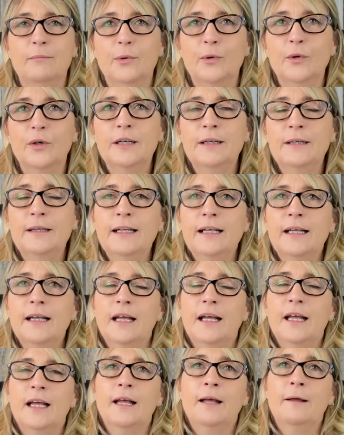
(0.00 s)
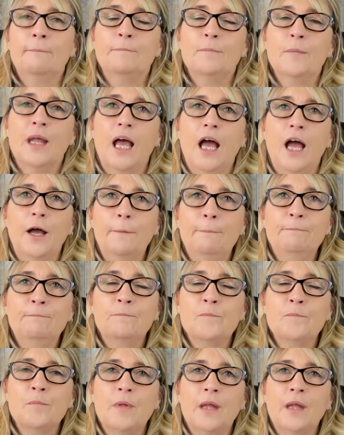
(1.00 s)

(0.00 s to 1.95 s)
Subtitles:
book.